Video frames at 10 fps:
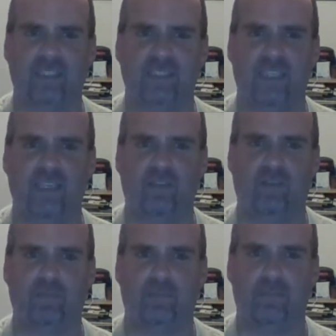And
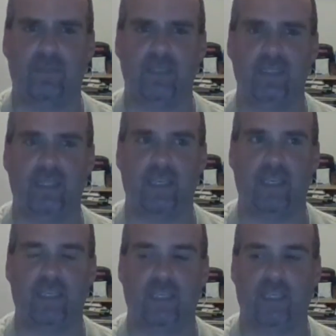then probably on
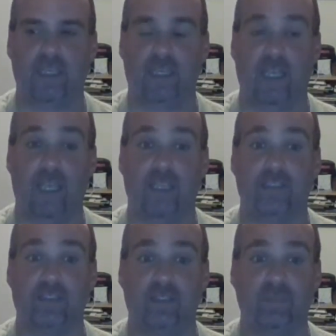Sunday or
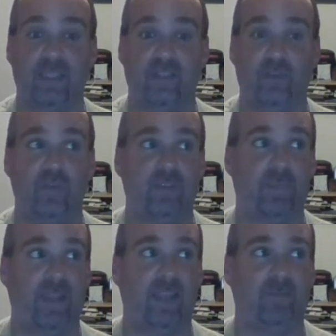
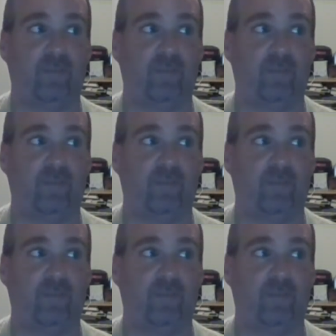Monday,